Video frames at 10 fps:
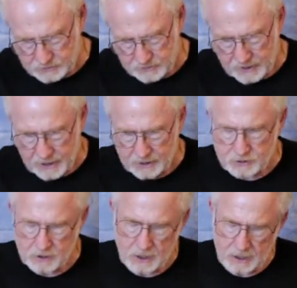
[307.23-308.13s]
to the
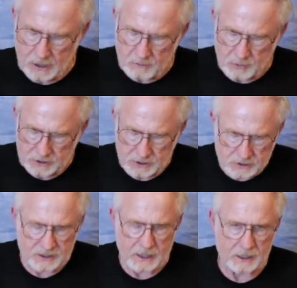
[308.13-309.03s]
edge. But
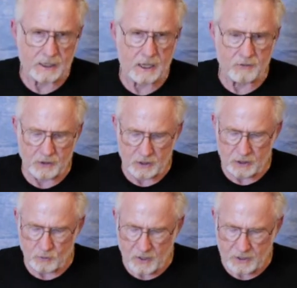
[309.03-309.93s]
just set it down there in
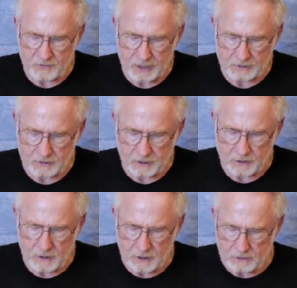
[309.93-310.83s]
a way that
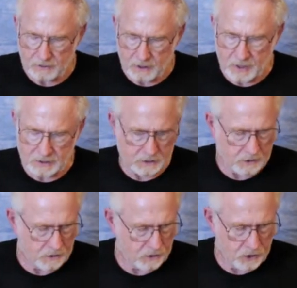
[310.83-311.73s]
that makes it
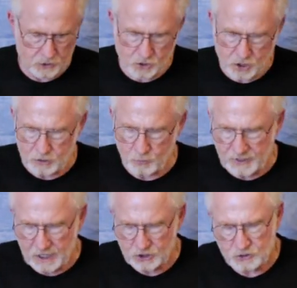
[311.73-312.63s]
look good
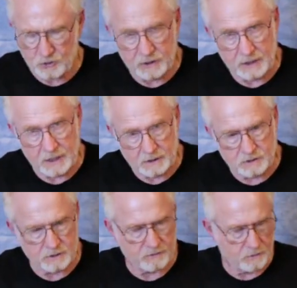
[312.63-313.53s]
without showing the
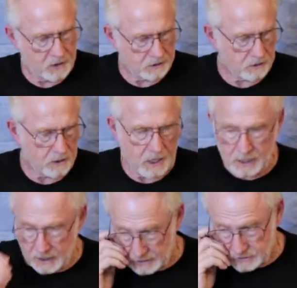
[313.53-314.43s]
edges of the picture.
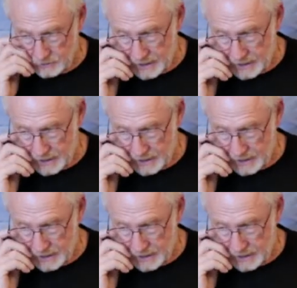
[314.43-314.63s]
And so